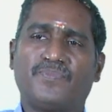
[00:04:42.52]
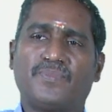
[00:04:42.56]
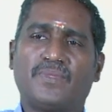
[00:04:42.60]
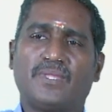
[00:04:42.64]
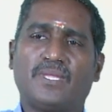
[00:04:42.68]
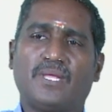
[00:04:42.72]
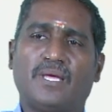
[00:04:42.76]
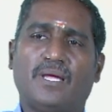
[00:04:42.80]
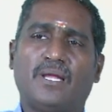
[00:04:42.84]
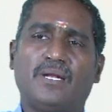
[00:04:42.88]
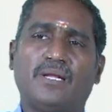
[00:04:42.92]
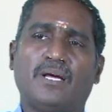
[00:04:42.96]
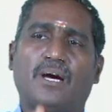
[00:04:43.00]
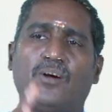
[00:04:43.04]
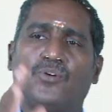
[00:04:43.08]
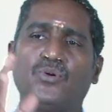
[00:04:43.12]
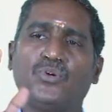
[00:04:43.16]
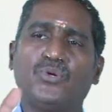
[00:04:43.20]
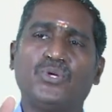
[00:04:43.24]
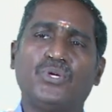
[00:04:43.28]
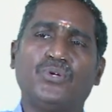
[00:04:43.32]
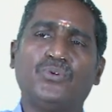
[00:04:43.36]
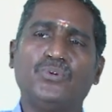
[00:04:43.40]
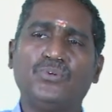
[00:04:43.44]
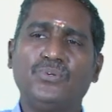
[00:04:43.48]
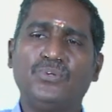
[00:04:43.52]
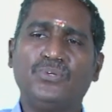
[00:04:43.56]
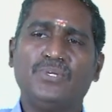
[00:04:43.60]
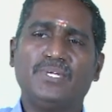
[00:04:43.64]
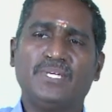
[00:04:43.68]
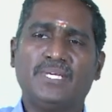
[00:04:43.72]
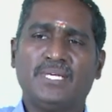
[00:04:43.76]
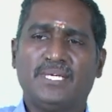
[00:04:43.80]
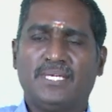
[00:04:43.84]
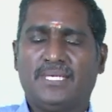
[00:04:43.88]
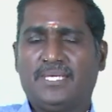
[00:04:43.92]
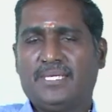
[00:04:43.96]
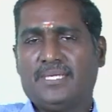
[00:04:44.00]
and how do you
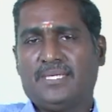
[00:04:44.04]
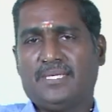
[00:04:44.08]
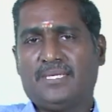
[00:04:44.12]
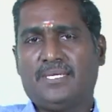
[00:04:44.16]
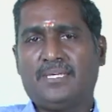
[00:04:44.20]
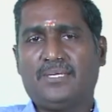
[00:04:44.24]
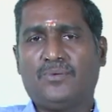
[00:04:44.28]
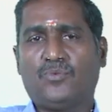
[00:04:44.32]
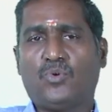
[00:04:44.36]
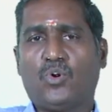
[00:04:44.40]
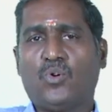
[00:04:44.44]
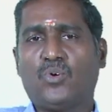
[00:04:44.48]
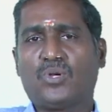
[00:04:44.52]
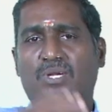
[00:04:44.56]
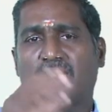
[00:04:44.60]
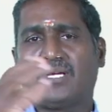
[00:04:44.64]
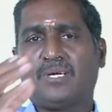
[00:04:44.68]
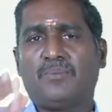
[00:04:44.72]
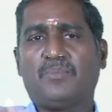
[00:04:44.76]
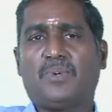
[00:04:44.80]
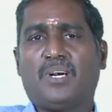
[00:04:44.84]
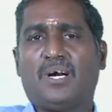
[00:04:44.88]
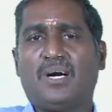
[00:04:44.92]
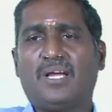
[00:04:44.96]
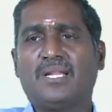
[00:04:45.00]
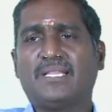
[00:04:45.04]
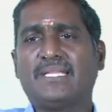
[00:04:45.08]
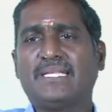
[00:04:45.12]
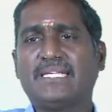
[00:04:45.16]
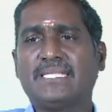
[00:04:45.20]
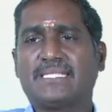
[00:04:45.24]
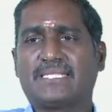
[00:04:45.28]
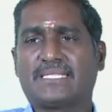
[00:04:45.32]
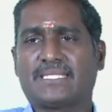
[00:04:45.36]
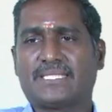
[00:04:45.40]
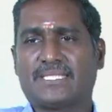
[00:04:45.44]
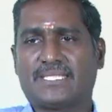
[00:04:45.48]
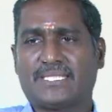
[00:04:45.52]
overcome all
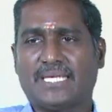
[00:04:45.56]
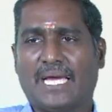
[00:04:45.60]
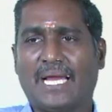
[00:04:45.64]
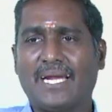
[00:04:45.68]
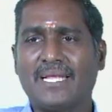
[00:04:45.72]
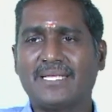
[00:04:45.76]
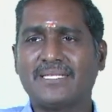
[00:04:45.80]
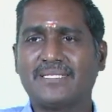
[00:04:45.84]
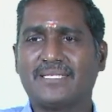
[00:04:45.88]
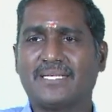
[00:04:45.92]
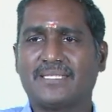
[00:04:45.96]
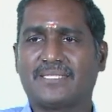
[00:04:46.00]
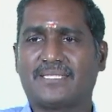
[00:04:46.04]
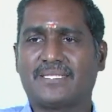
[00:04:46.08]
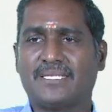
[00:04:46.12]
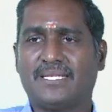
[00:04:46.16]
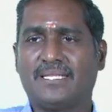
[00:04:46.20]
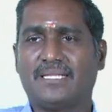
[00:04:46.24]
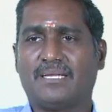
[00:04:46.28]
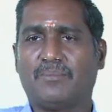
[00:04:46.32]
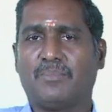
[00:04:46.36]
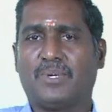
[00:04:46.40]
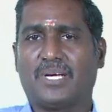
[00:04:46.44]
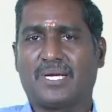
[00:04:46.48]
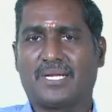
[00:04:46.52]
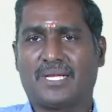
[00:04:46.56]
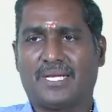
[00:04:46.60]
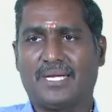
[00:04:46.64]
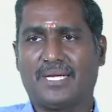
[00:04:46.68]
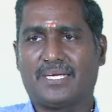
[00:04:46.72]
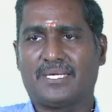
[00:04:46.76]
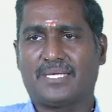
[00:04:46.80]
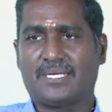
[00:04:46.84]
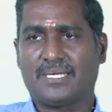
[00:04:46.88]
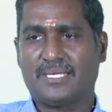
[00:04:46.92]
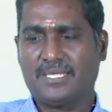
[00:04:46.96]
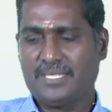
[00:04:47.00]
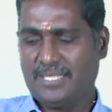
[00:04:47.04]
these challenges in the
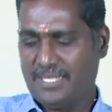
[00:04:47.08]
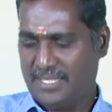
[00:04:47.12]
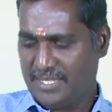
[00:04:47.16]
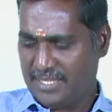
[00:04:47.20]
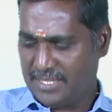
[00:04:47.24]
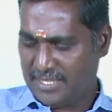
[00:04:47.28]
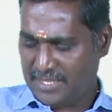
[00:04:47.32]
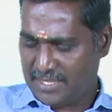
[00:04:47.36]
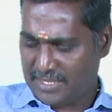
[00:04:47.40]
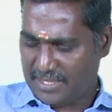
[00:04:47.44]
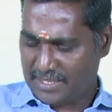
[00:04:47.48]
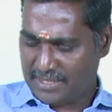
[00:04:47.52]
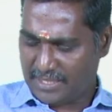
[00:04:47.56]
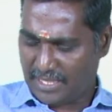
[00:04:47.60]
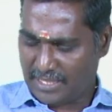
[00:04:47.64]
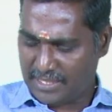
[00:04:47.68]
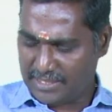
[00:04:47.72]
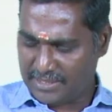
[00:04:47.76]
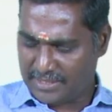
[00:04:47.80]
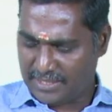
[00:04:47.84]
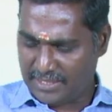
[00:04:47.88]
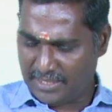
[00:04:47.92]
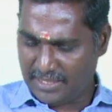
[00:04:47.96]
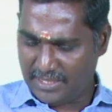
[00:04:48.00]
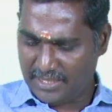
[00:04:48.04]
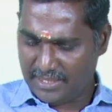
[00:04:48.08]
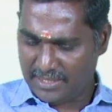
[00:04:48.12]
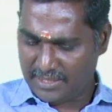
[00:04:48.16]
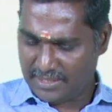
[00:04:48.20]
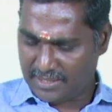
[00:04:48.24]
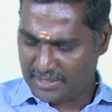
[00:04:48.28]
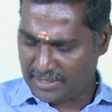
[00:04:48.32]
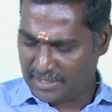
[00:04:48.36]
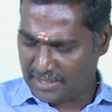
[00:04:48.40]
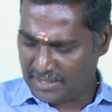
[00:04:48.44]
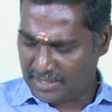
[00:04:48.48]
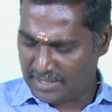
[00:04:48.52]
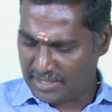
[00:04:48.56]
market. That is the
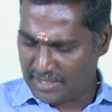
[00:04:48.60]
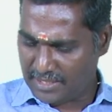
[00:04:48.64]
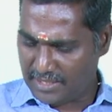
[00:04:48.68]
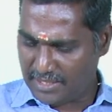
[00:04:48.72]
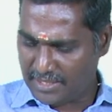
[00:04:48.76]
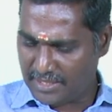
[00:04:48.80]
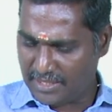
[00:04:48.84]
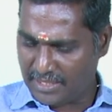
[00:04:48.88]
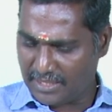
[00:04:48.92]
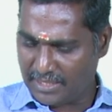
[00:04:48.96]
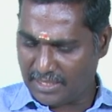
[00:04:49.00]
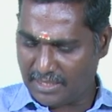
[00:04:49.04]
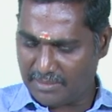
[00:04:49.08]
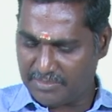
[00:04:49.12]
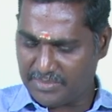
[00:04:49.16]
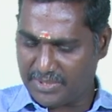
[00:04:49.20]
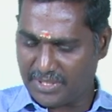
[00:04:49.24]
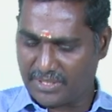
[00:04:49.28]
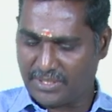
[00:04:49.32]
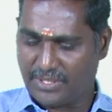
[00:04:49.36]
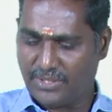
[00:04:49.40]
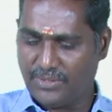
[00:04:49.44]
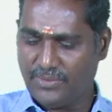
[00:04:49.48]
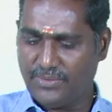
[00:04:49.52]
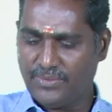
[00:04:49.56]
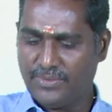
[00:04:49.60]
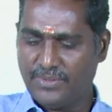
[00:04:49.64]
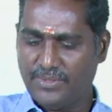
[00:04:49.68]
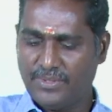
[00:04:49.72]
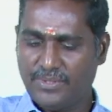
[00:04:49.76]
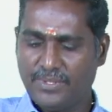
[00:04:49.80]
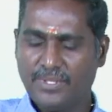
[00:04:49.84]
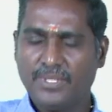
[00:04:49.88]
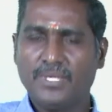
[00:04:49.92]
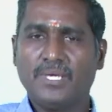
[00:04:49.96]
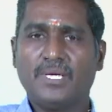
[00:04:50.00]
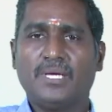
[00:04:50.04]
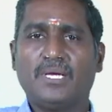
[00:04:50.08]
third learning objective.
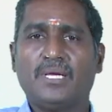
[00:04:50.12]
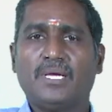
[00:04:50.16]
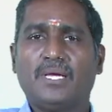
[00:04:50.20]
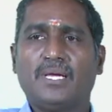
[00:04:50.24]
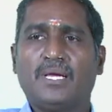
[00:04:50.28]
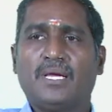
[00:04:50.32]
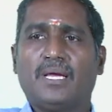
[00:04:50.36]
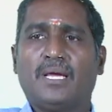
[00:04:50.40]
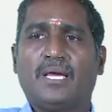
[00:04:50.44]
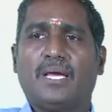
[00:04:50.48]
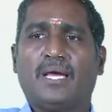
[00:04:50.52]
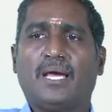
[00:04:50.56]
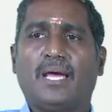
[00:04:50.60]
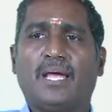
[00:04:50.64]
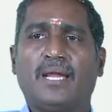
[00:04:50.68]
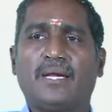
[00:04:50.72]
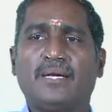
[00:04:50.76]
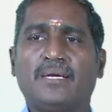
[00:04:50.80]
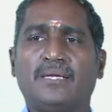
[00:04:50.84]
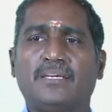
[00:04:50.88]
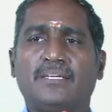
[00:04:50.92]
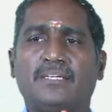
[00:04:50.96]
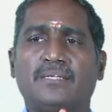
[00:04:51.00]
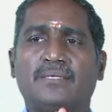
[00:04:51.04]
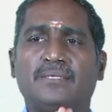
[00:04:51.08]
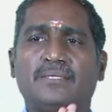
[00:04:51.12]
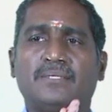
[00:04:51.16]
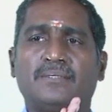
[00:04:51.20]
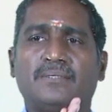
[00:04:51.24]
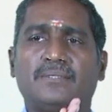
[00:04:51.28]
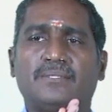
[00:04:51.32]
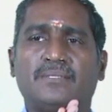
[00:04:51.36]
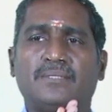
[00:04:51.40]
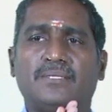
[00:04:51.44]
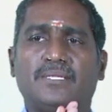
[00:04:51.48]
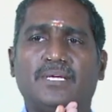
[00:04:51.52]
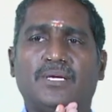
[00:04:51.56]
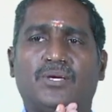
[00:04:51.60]
And
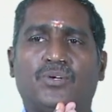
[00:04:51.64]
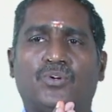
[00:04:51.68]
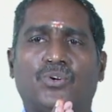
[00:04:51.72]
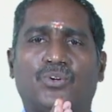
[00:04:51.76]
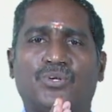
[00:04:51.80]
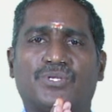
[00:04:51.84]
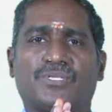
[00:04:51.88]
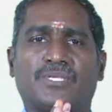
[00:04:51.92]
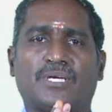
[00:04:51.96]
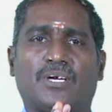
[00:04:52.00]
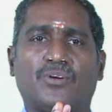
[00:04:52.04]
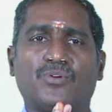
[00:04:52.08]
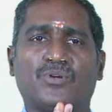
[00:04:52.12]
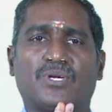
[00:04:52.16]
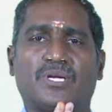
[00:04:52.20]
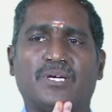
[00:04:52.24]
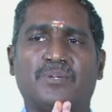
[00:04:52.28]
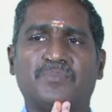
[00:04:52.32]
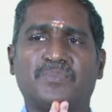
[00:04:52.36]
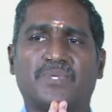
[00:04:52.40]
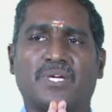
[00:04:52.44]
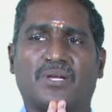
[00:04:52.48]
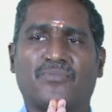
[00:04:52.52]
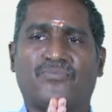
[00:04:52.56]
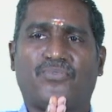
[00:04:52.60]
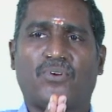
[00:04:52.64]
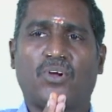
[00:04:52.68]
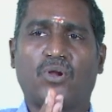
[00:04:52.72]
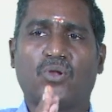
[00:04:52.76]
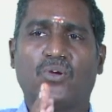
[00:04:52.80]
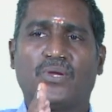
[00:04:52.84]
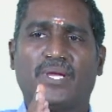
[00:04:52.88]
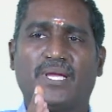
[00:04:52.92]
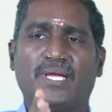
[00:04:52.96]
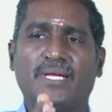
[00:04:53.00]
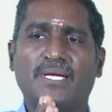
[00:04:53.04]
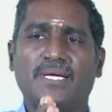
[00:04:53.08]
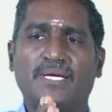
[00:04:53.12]
the course outcomes are
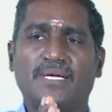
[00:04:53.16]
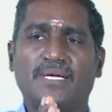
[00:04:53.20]
following.